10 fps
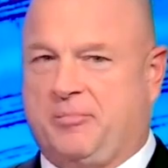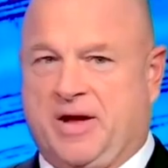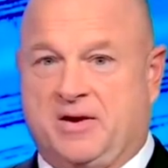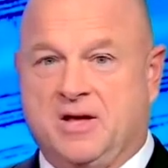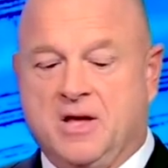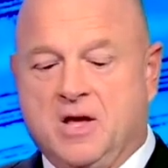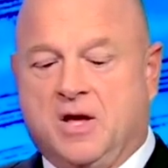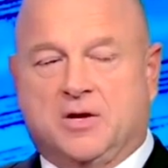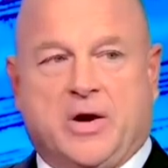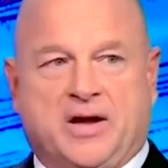campaign.
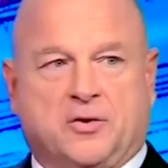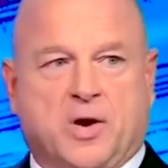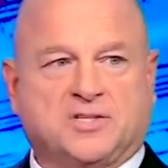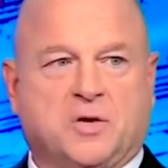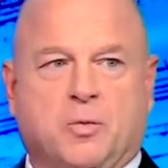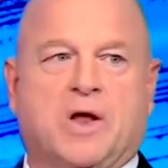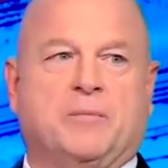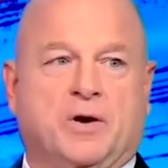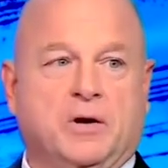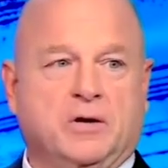You had Gretchen
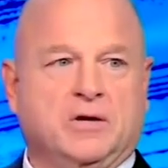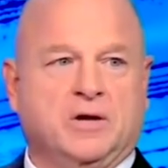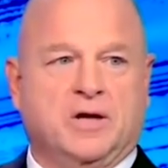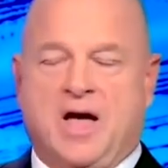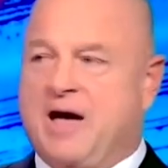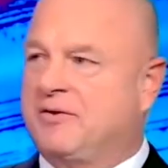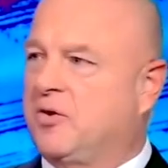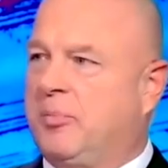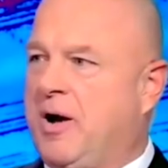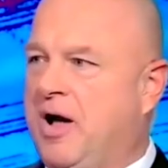Whitmer having
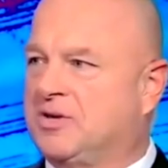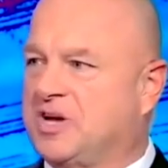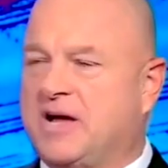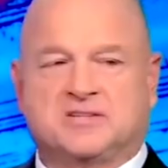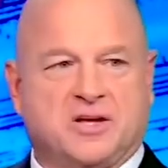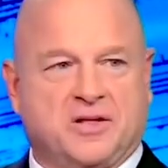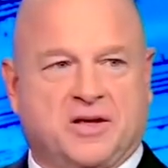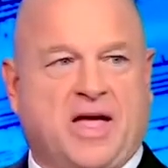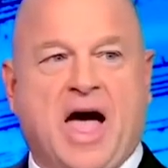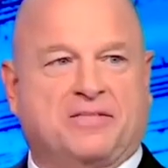to apologize to
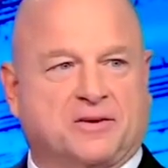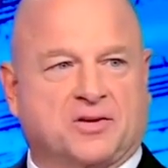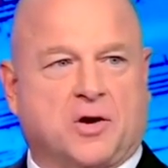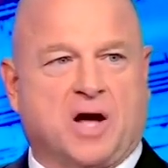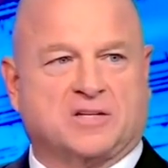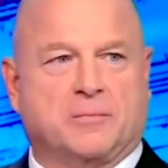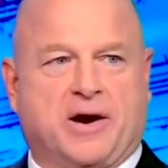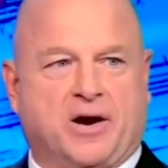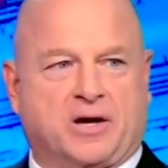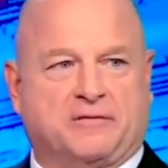Catholics across
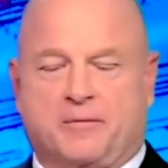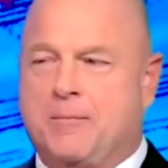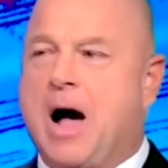America for